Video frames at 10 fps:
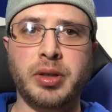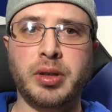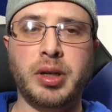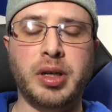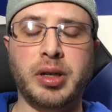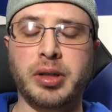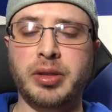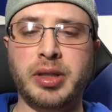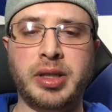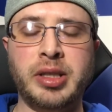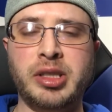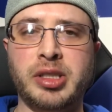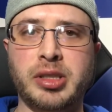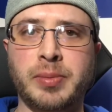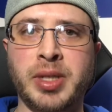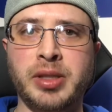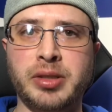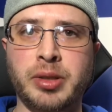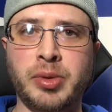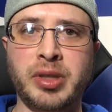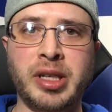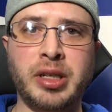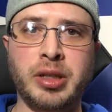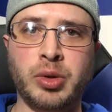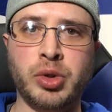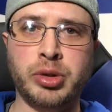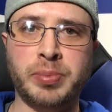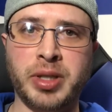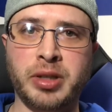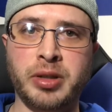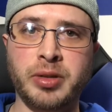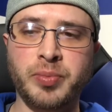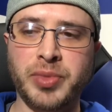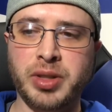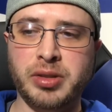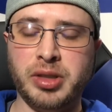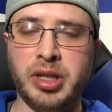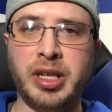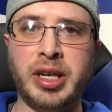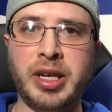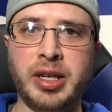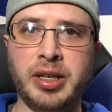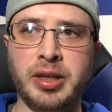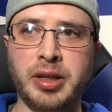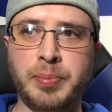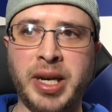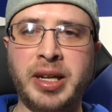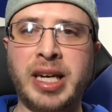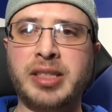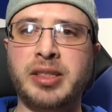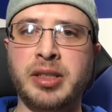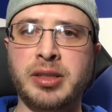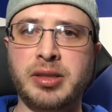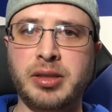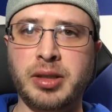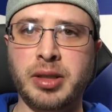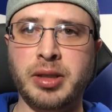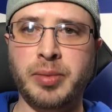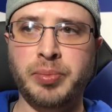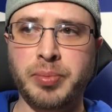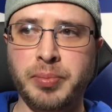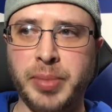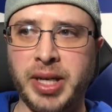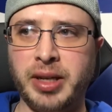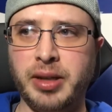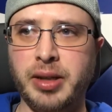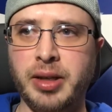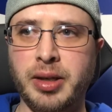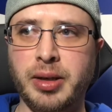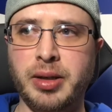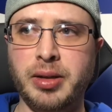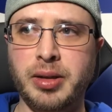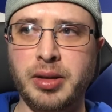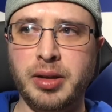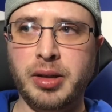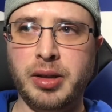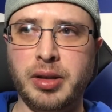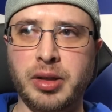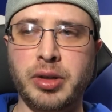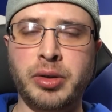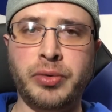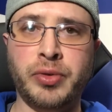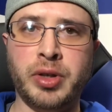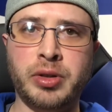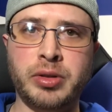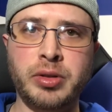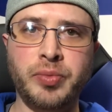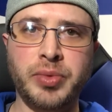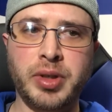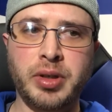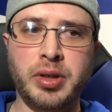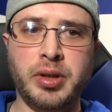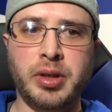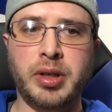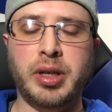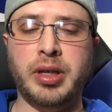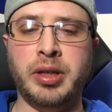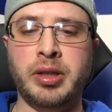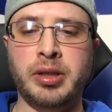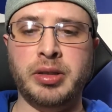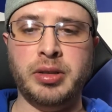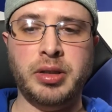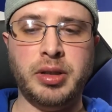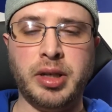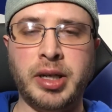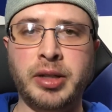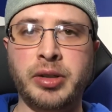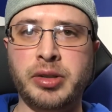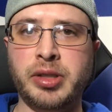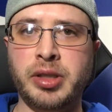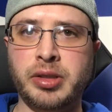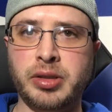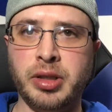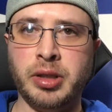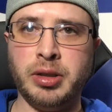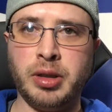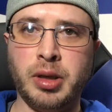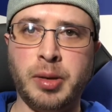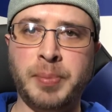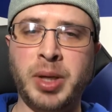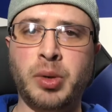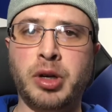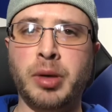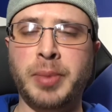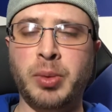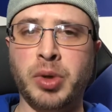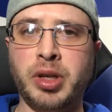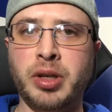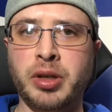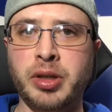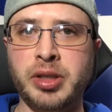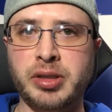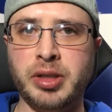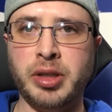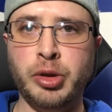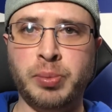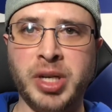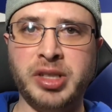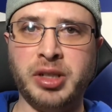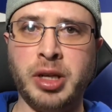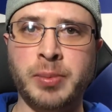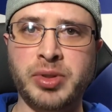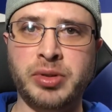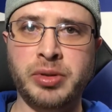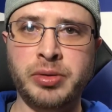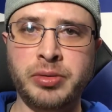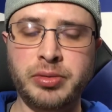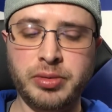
That thing's just a monster with 900 horsepower. Sorry he had a bad accident back early fall, and I noticed he's going to be working on his new project coming soon,